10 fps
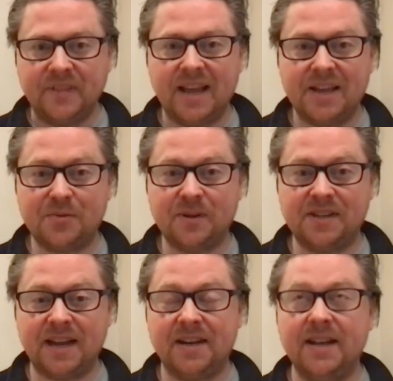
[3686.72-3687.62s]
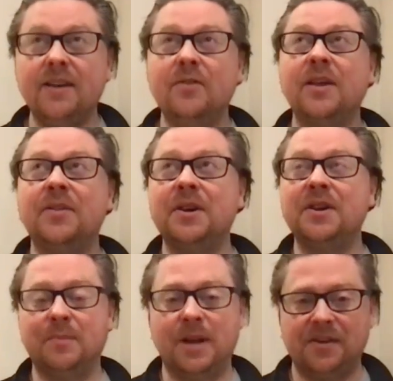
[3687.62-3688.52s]
as we stand here looking
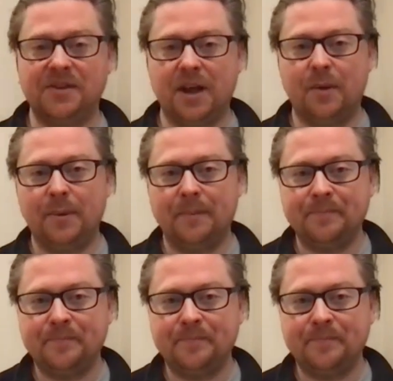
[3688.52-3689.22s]
30 miles up,